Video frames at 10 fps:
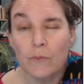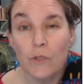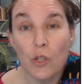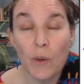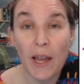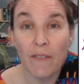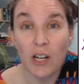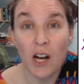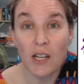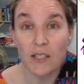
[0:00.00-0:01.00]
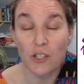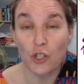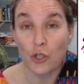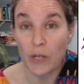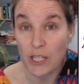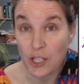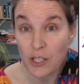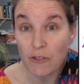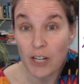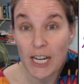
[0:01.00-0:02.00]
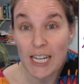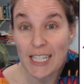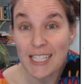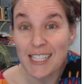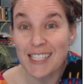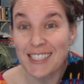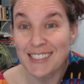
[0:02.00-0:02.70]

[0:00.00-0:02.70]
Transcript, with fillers: Do we have a concentration gradient?